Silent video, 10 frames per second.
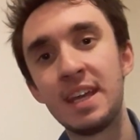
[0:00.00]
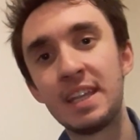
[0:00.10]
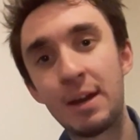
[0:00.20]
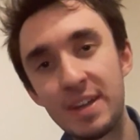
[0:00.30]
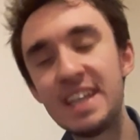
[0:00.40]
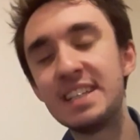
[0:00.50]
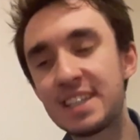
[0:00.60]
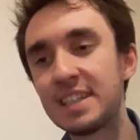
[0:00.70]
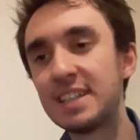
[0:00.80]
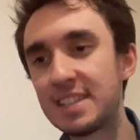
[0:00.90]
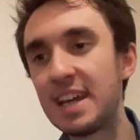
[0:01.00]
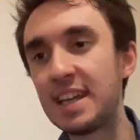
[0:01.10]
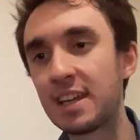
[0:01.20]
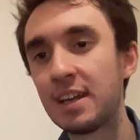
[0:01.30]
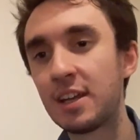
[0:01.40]
Now, it is going to
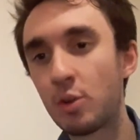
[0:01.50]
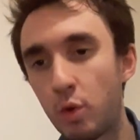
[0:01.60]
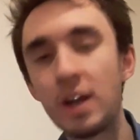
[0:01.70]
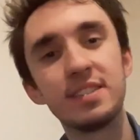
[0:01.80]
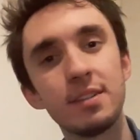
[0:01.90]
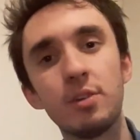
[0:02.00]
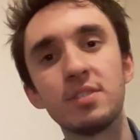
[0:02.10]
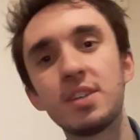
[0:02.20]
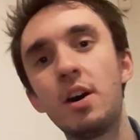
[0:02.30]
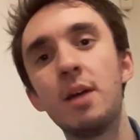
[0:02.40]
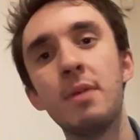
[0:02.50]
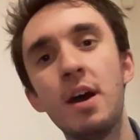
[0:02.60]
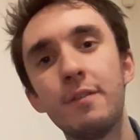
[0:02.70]
take quite a long time